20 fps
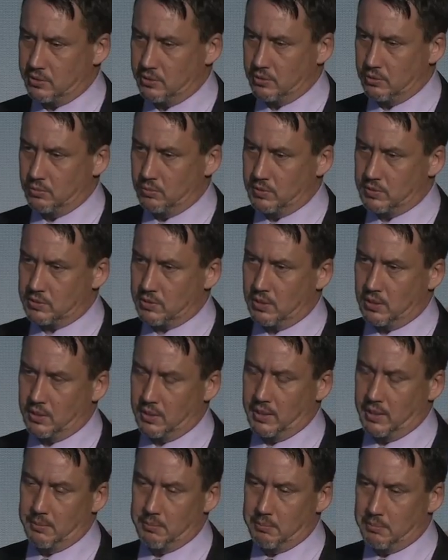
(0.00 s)
to what's called
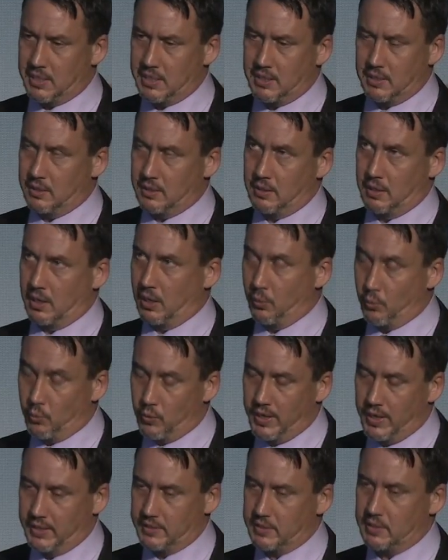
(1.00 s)
a
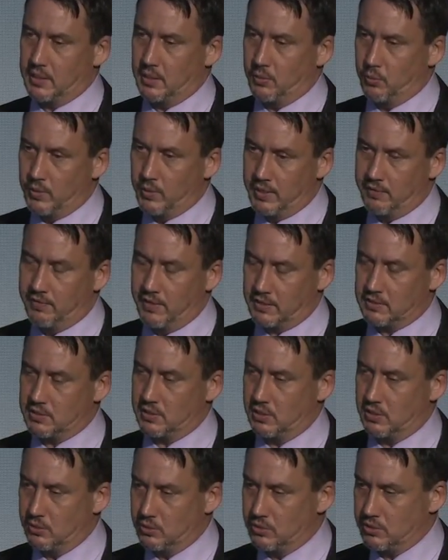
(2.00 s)
writ of
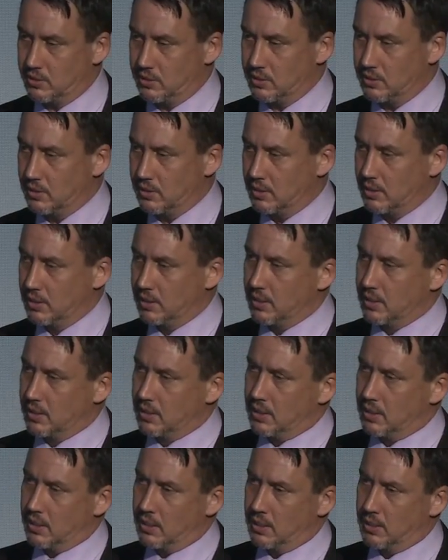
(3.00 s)
execution.
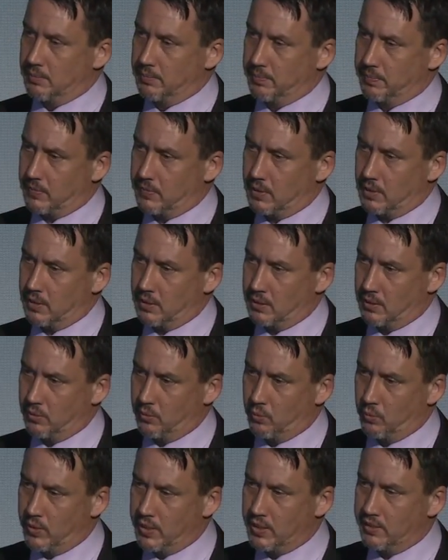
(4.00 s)
And the
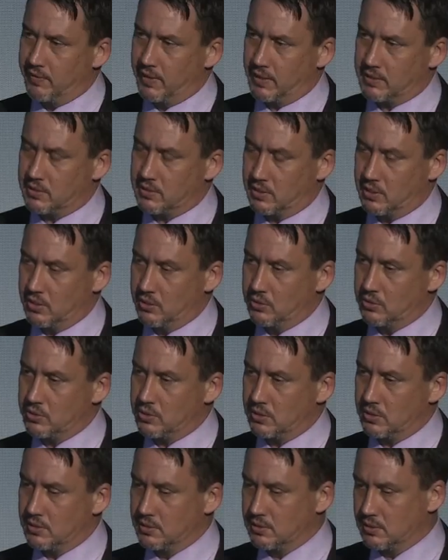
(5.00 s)
writ of
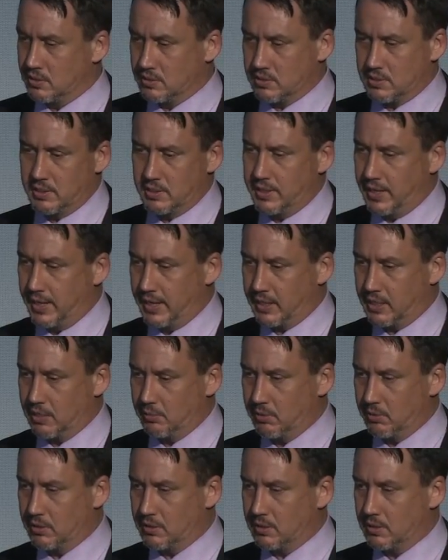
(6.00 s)
execution is just a
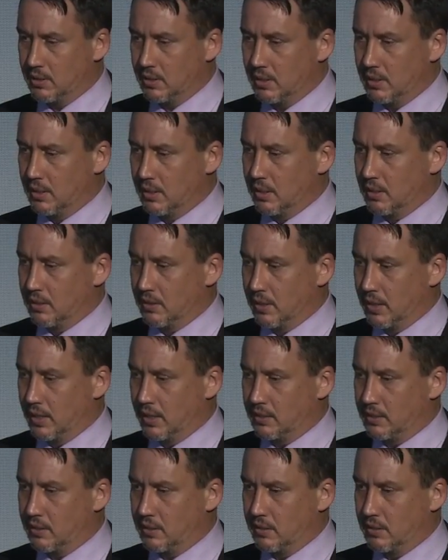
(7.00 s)
document
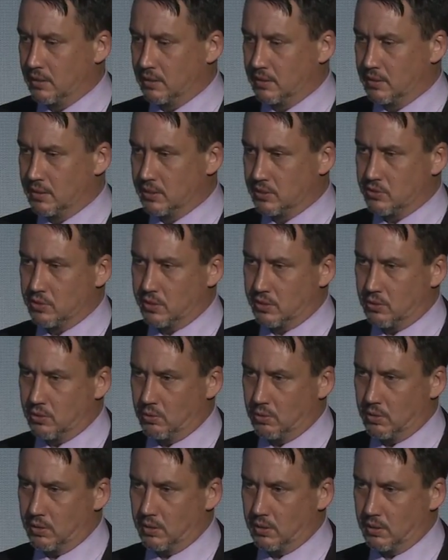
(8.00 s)
that the district
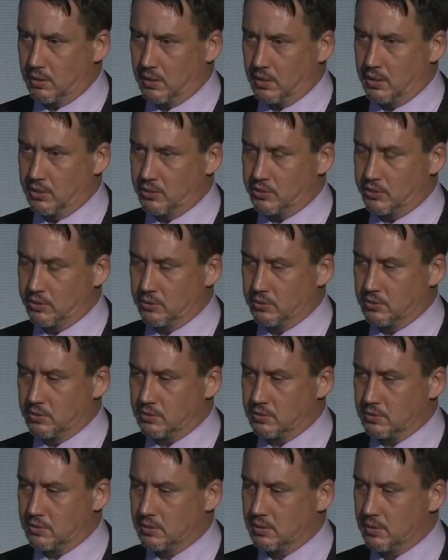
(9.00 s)
court
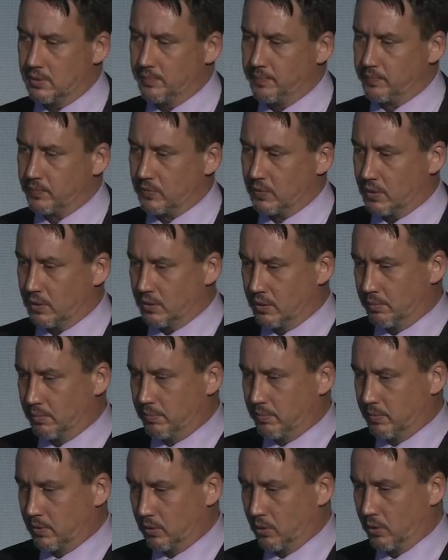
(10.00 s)
issues.
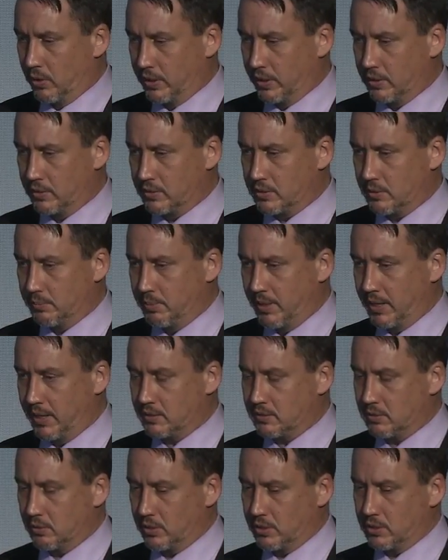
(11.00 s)
The lawyers, the
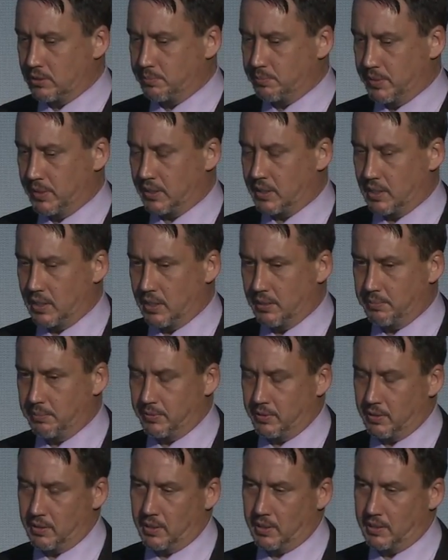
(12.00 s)
bank's lawyers pick it up,
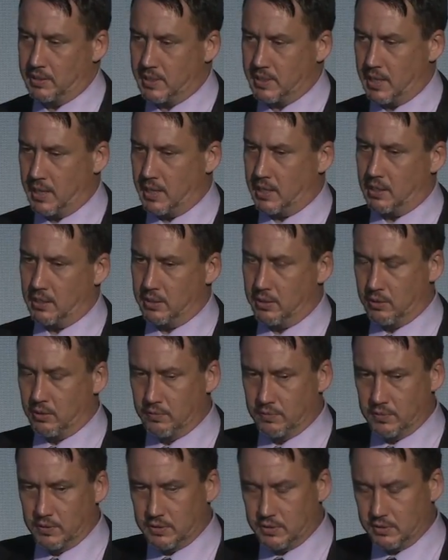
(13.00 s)
and then they toddle it
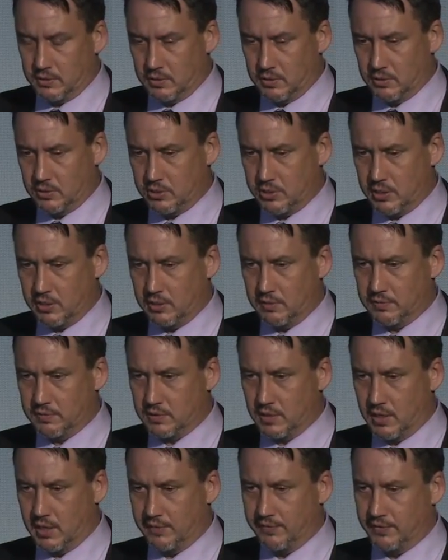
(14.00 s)
over to the sheriff's
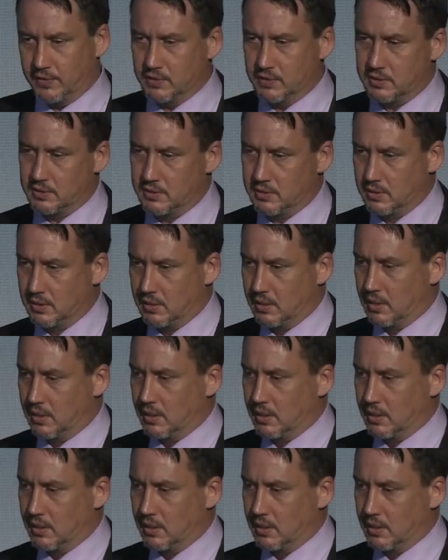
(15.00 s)
office,